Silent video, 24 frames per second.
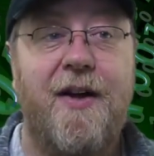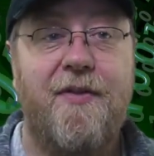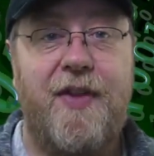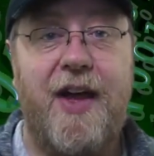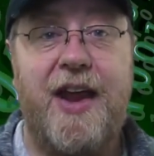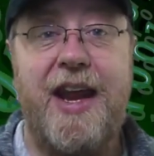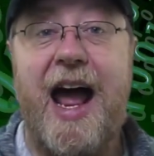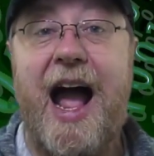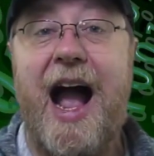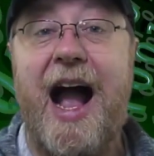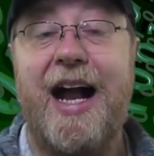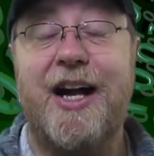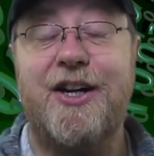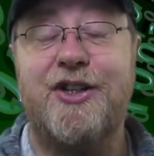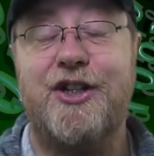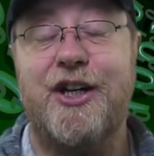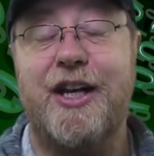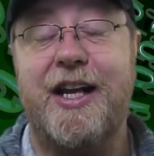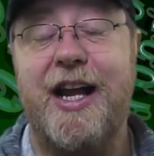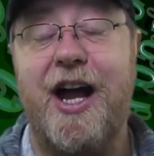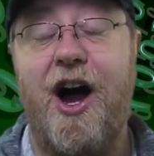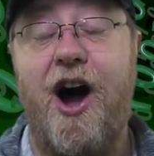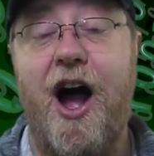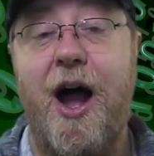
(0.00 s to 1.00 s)
then
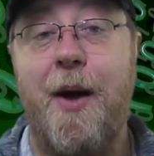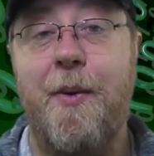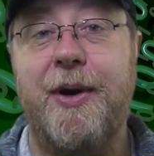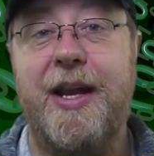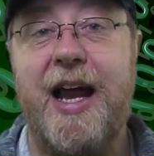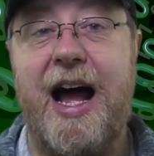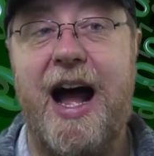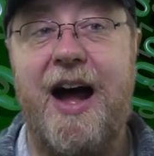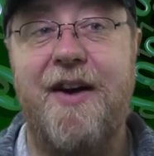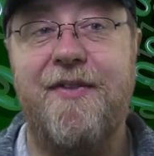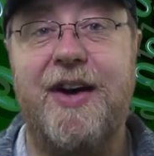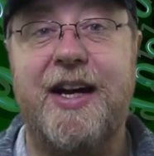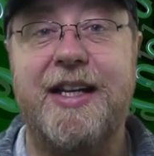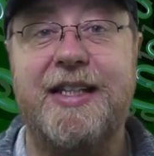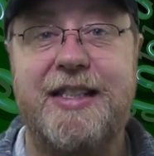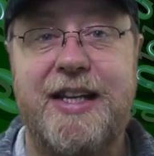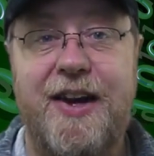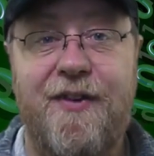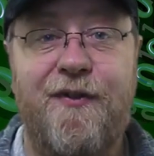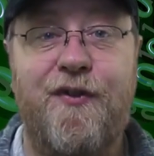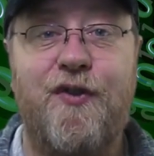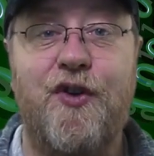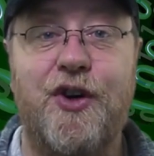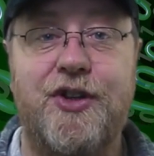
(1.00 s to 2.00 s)
actually I would have a
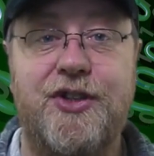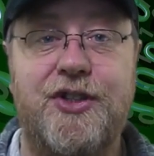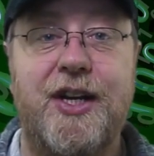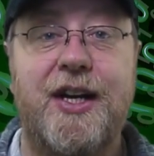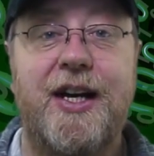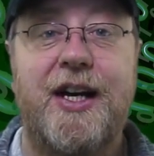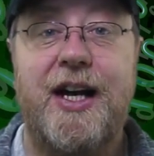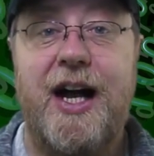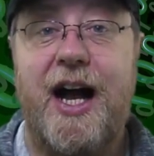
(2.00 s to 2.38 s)
different